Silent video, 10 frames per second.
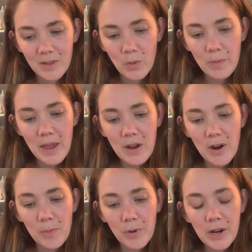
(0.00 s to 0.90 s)
We make
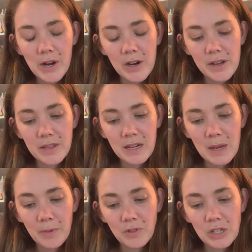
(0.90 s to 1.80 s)
our prayer in the
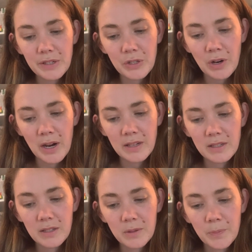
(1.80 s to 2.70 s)
name of Jesus
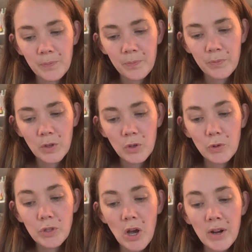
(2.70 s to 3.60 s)
Christ,
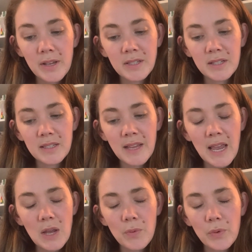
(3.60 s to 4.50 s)
who taught us to
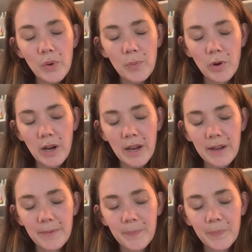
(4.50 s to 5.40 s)
say when we
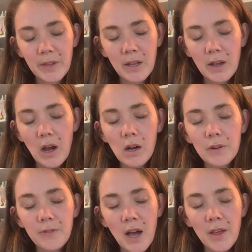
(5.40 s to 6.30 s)
pray, Our
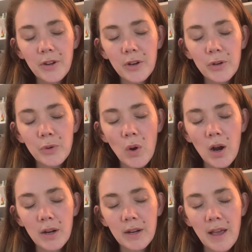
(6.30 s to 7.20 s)
Father, who
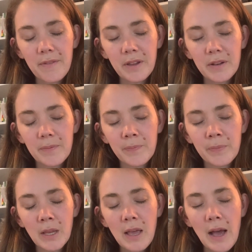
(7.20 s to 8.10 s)
art in heaven,
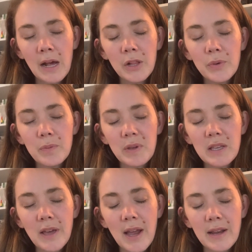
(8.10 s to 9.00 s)
hallowed be
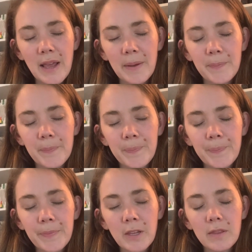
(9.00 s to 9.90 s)
thy name.
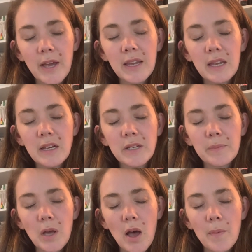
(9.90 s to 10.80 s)
Thy
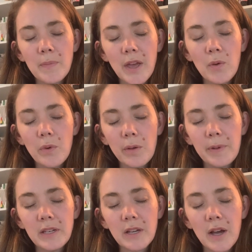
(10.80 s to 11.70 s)
kingdom come, thy will
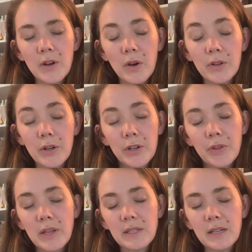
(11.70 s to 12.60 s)
be done, on earth
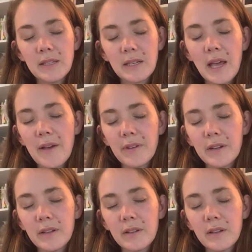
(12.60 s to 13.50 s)
as it is in heaven.